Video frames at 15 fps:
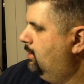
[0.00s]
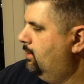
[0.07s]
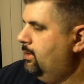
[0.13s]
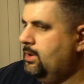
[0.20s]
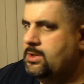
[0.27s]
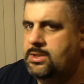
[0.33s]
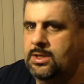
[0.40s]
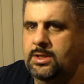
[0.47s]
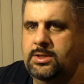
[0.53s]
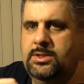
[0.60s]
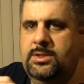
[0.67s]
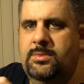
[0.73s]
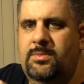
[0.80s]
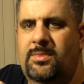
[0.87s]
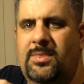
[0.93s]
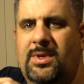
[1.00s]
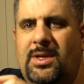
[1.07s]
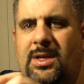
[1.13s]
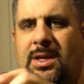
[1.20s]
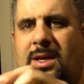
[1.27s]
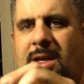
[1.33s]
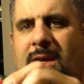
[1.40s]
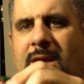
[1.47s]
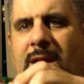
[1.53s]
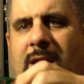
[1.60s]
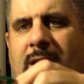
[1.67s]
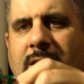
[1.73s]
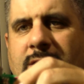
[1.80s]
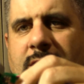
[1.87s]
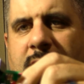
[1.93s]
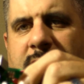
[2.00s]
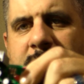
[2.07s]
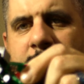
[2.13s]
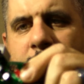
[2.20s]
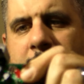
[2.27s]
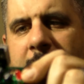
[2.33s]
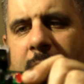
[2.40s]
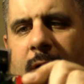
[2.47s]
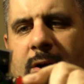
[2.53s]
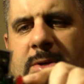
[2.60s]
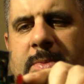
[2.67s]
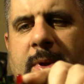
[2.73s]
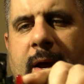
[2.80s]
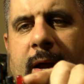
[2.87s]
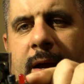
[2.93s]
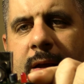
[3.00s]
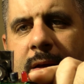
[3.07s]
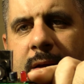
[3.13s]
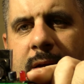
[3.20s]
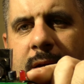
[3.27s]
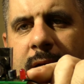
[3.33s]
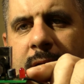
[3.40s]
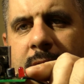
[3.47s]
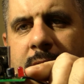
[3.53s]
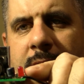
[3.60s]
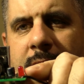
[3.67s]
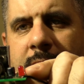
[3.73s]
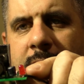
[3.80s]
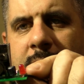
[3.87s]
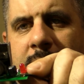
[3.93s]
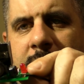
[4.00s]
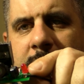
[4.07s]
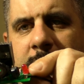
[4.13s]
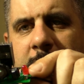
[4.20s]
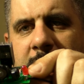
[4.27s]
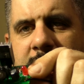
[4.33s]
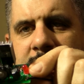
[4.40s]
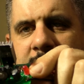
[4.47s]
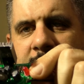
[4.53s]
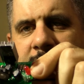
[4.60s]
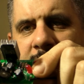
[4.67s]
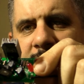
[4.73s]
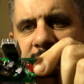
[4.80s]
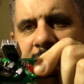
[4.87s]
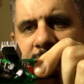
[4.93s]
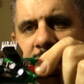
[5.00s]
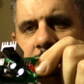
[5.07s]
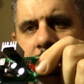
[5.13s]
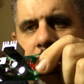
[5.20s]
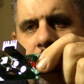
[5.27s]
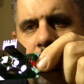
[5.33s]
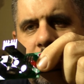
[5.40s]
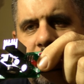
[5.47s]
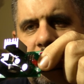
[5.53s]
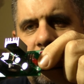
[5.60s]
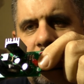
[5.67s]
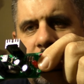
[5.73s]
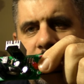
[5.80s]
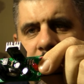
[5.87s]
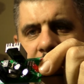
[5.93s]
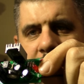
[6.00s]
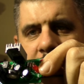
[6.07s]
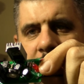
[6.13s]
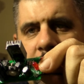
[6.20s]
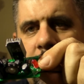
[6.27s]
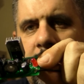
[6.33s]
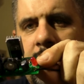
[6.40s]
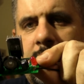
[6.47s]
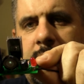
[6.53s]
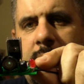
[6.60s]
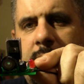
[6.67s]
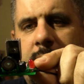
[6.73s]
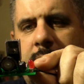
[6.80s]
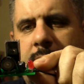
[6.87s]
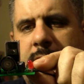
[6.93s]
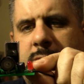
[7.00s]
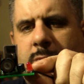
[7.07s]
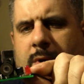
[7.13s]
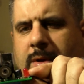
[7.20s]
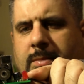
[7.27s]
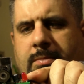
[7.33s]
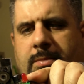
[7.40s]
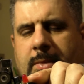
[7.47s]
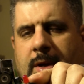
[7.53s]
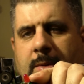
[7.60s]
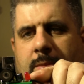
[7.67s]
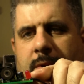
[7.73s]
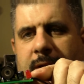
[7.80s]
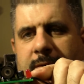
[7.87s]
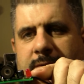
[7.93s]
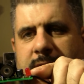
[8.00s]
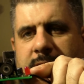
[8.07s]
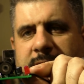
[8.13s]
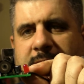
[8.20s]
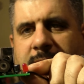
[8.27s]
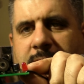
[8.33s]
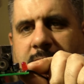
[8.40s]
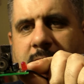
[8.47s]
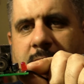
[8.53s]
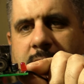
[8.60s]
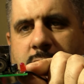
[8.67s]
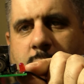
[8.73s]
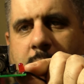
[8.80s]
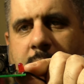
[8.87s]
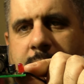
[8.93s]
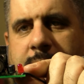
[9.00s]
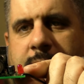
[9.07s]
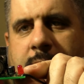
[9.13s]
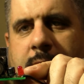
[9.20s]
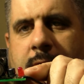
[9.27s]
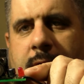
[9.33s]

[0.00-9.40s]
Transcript: this is an adjustable power supply based off a 7800 series regulator. This one I believe is a 7812.